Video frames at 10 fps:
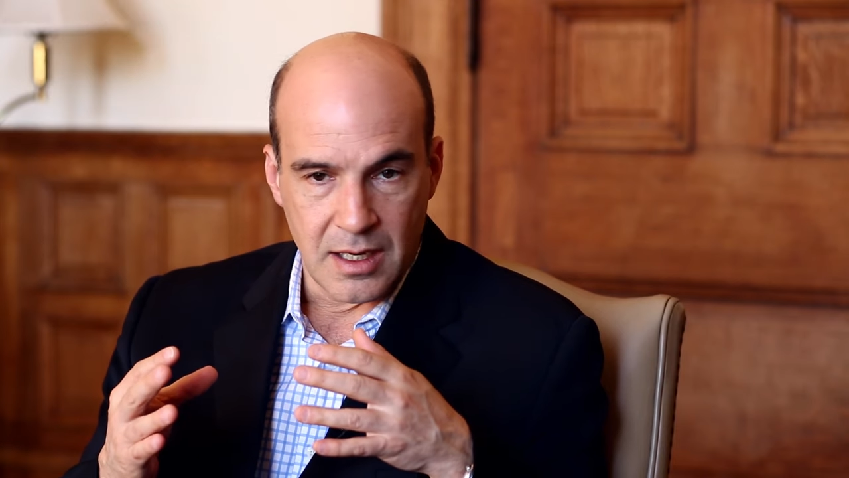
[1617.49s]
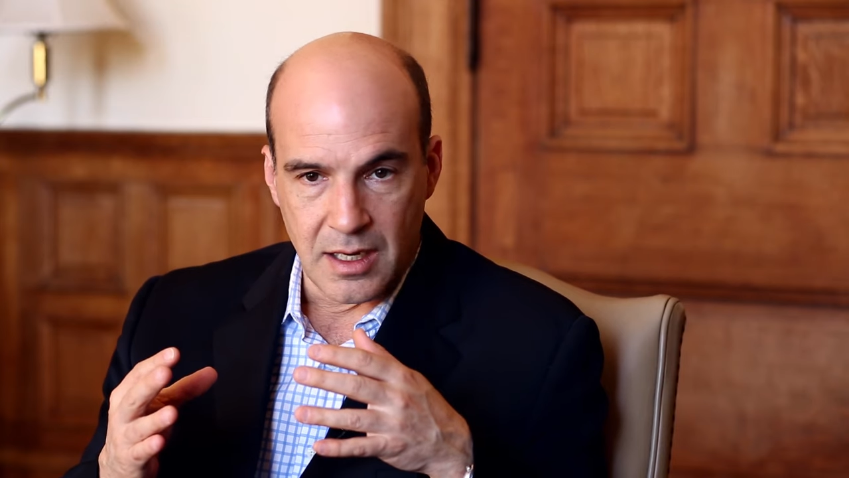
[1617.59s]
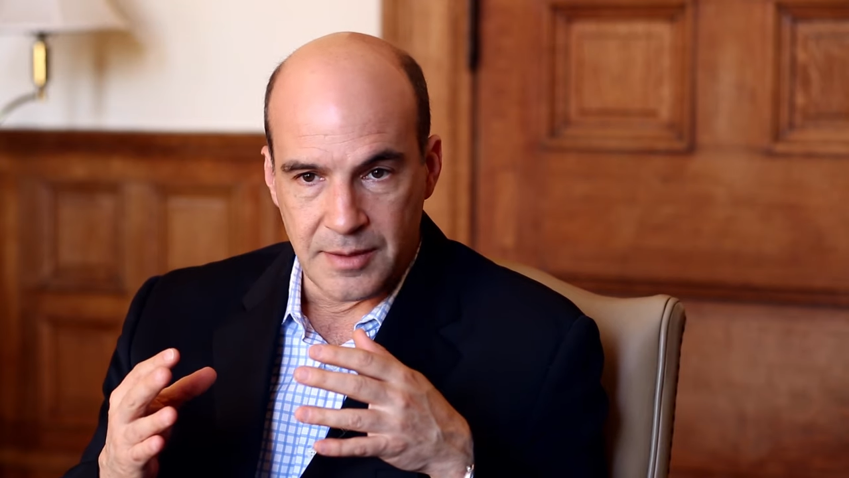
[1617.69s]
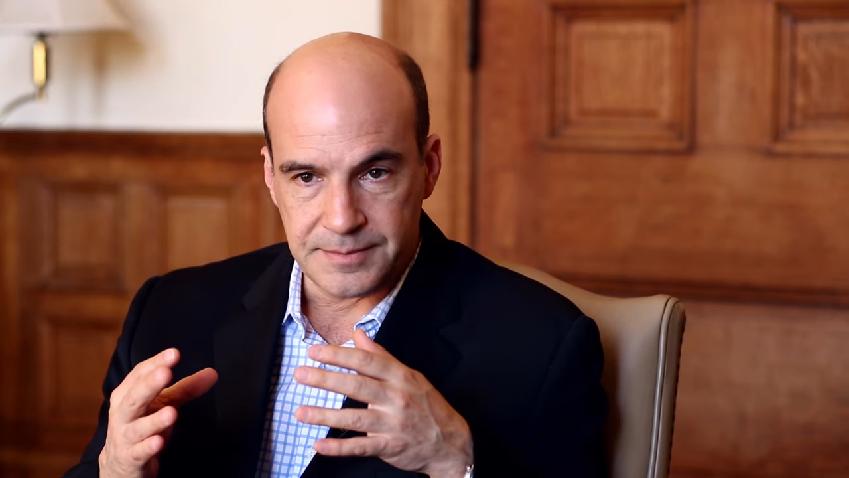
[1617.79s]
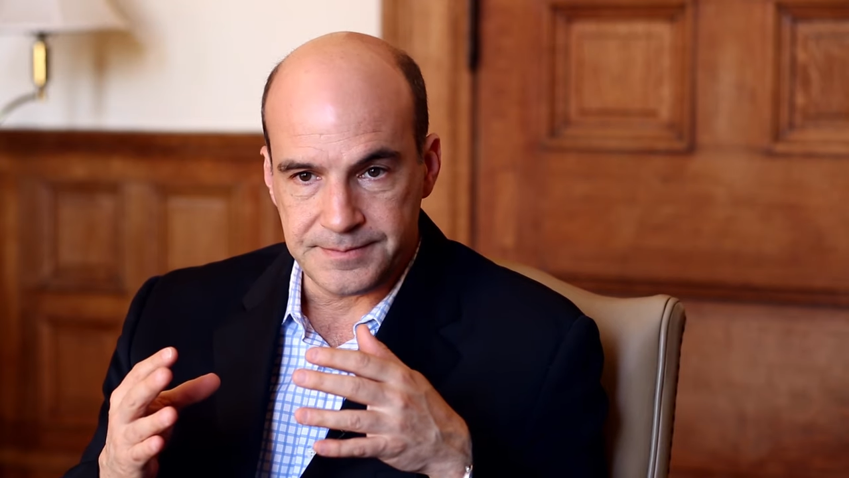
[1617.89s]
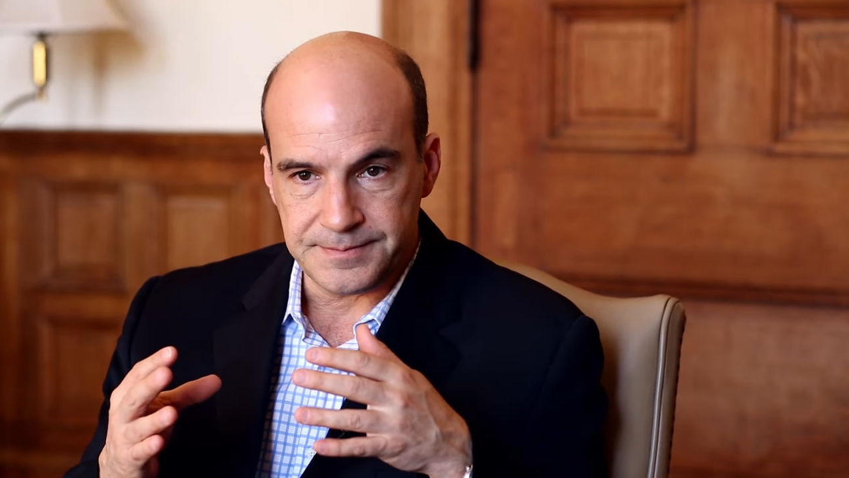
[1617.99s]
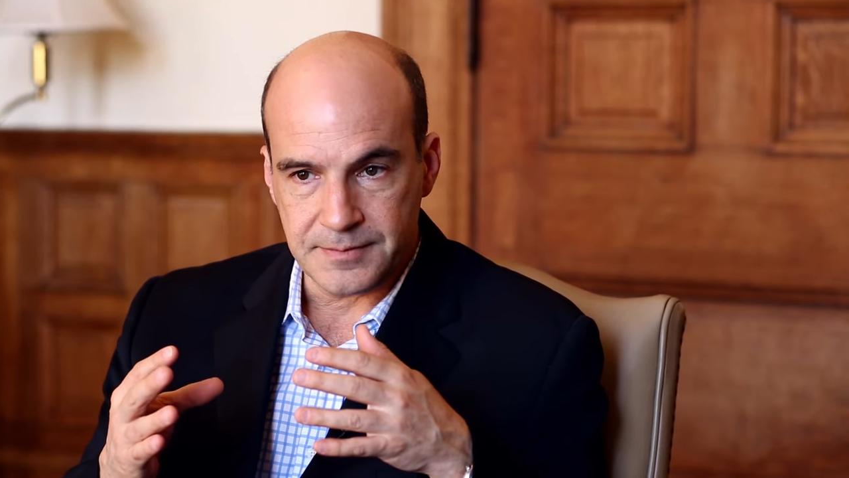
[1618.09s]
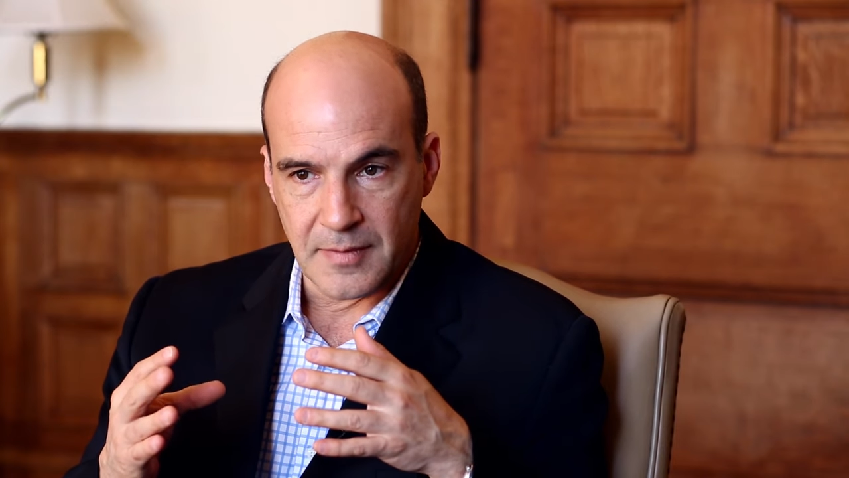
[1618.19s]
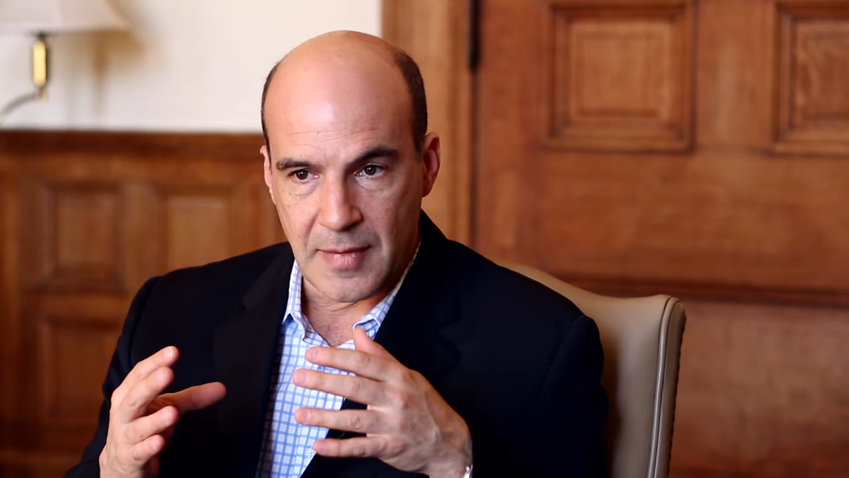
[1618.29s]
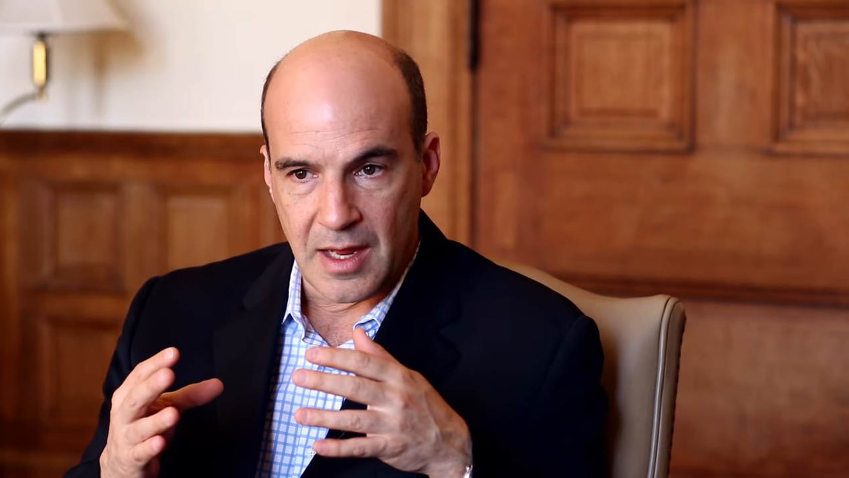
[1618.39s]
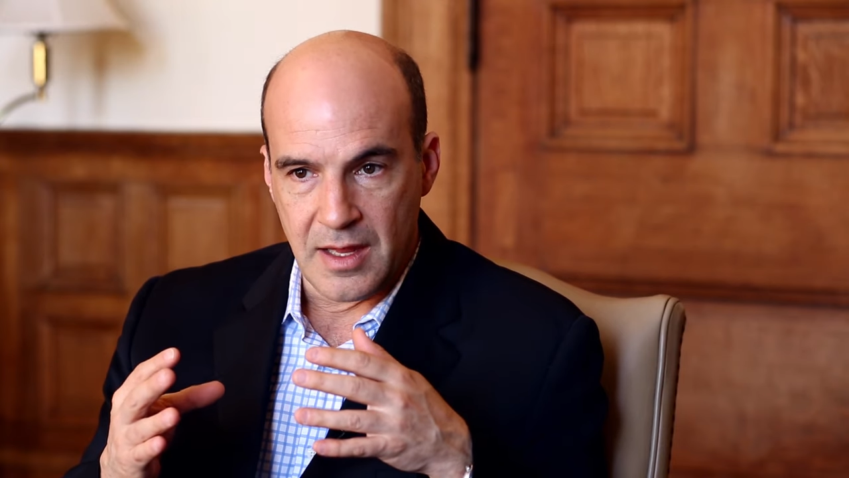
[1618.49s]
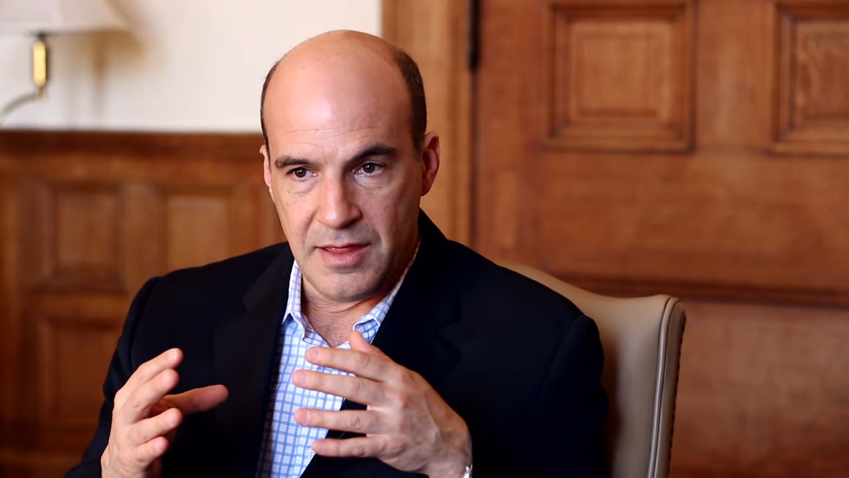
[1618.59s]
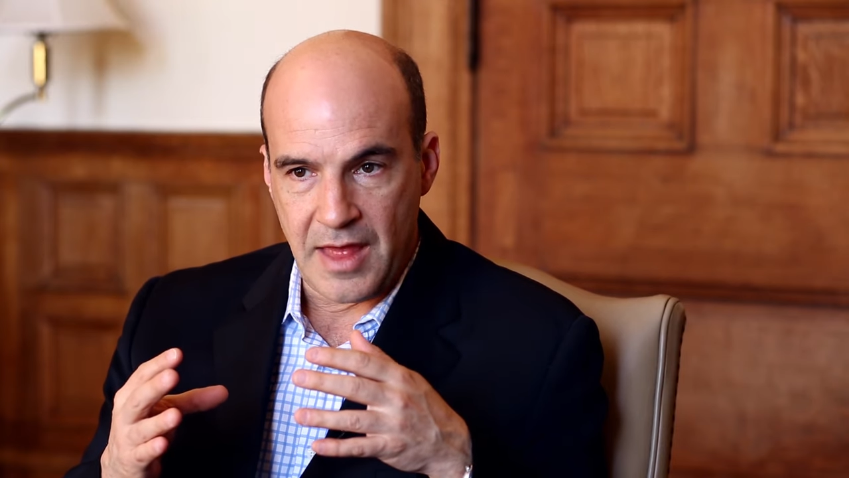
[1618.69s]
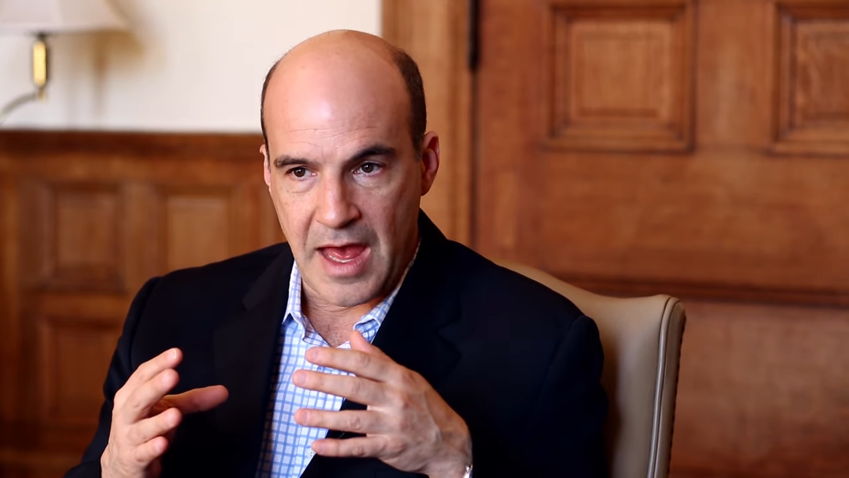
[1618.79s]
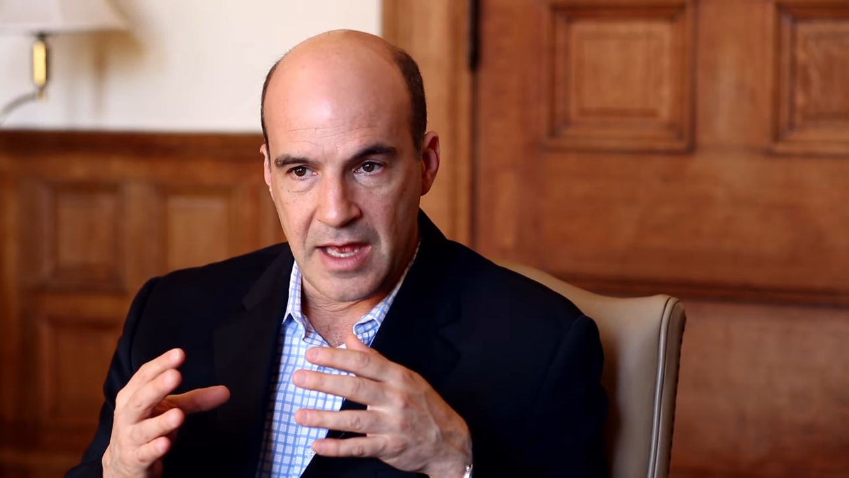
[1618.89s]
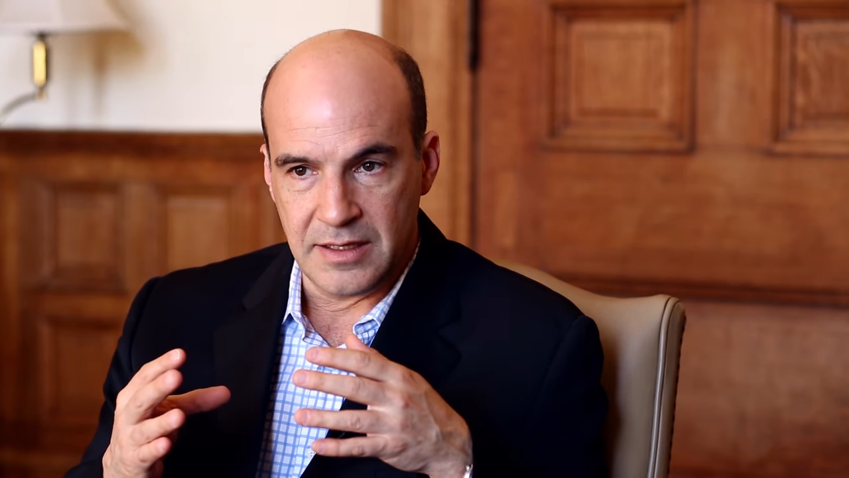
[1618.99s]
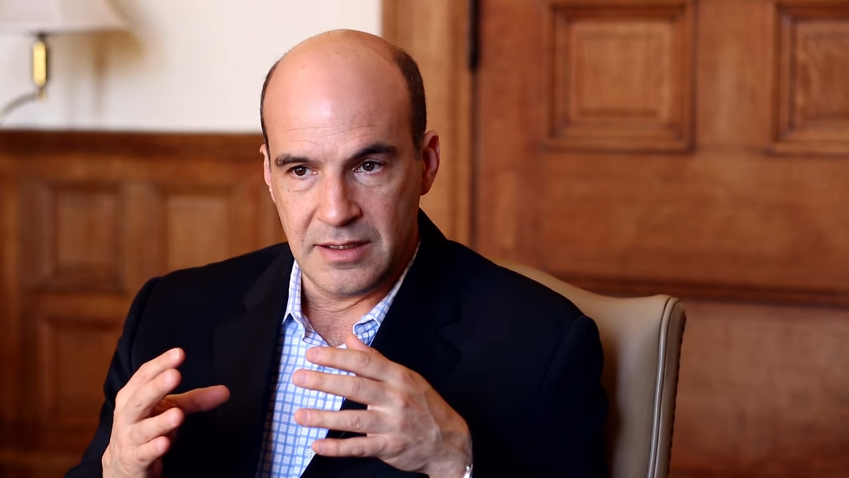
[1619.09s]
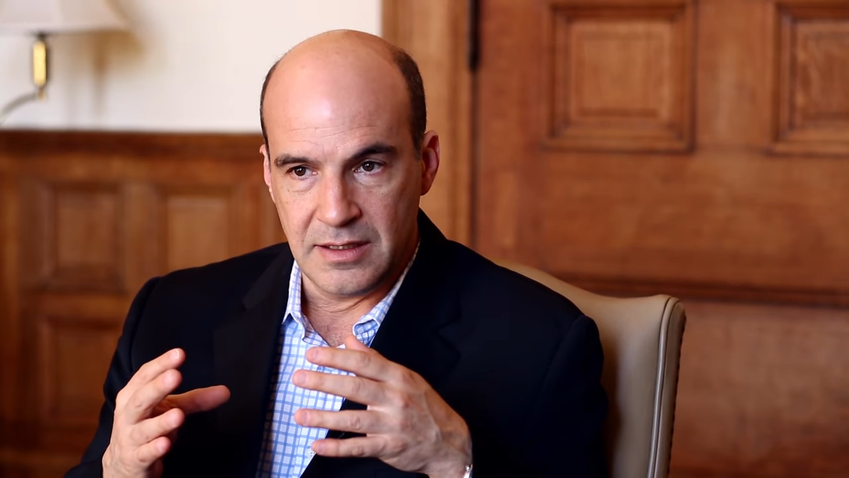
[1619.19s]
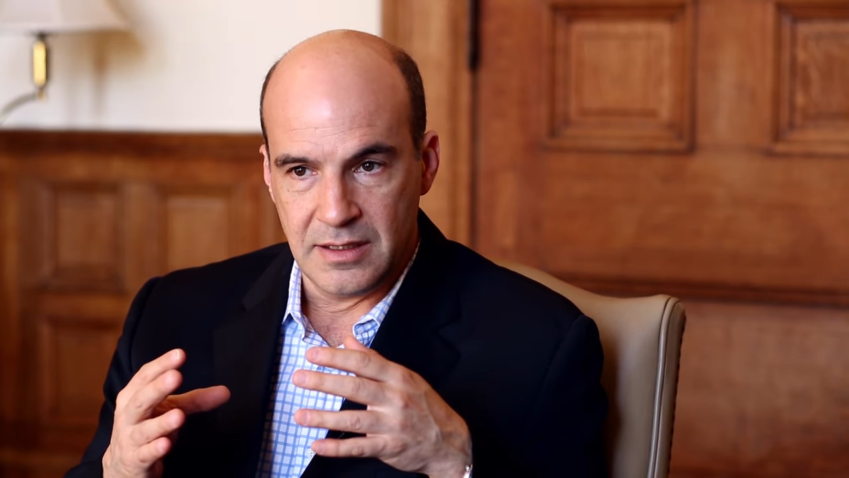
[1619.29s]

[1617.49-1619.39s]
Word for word: Um, that